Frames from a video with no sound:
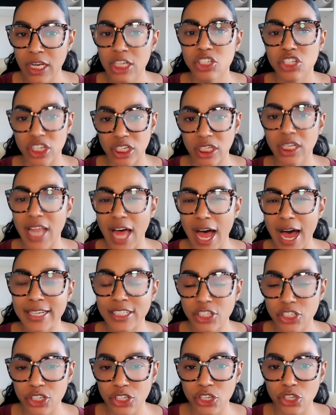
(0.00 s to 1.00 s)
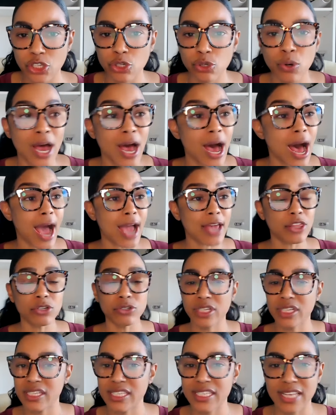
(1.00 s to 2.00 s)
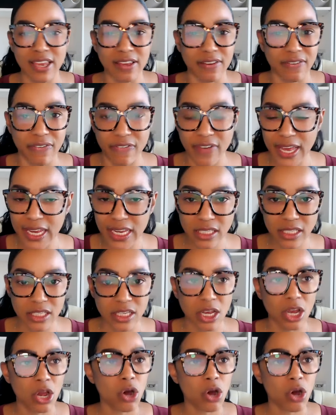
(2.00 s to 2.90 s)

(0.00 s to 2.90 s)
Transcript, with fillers: to lie to you, either to save face